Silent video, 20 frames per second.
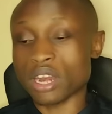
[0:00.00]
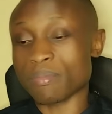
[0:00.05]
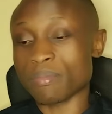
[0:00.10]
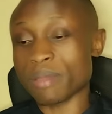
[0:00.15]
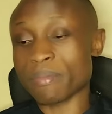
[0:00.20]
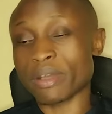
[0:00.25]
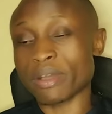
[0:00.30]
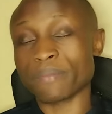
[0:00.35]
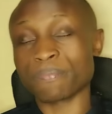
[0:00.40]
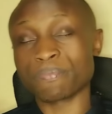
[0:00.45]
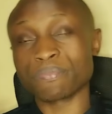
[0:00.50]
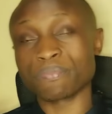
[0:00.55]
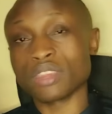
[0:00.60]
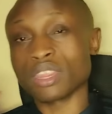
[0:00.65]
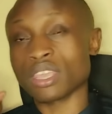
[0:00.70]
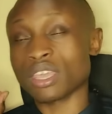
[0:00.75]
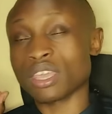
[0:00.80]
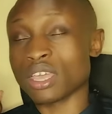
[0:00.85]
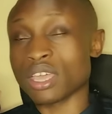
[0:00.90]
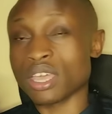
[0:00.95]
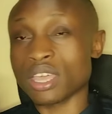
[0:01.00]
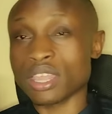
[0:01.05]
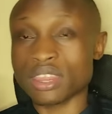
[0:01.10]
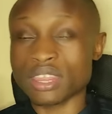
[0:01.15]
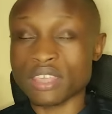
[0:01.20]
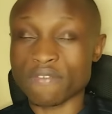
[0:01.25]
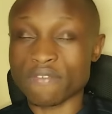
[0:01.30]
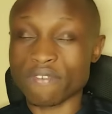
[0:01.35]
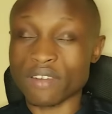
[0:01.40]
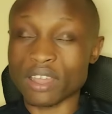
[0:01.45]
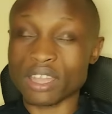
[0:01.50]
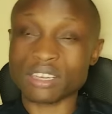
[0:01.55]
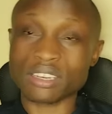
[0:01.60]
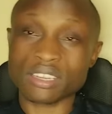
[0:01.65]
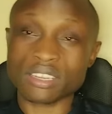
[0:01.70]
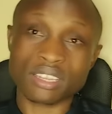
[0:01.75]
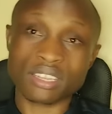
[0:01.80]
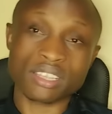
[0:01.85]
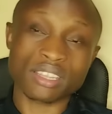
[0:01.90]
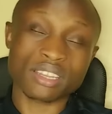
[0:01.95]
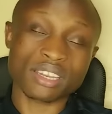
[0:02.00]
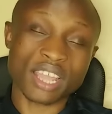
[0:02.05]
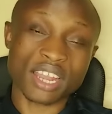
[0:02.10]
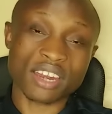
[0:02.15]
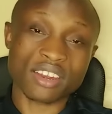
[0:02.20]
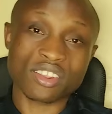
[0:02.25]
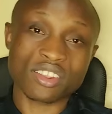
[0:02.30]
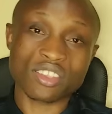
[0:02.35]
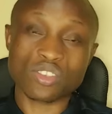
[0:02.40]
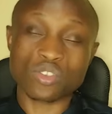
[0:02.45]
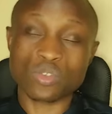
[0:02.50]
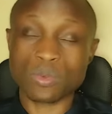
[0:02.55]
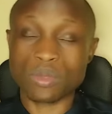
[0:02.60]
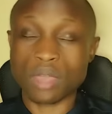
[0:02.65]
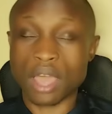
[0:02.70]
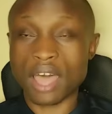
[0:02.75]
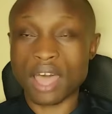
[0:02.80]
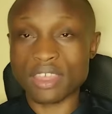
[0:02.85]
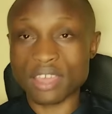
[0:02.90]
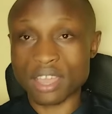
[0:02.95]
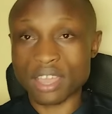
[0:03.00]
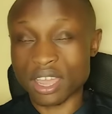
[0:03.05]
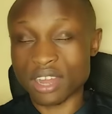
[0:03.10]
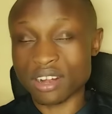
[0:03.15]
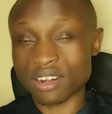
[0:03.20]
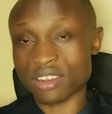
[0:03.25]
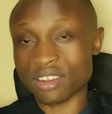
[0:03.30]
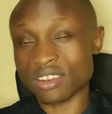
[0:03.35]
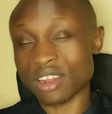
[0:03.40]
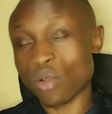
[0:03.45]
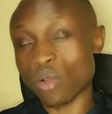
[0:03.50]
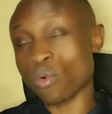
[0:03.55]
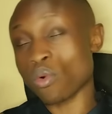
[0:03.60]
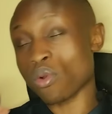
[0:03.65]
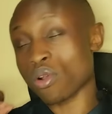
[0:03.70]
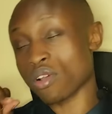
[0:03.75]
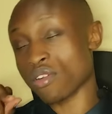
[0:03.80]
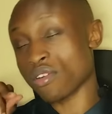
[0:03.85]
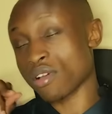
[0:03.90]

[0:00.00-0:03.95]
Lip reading: Remember, the fact that other countries now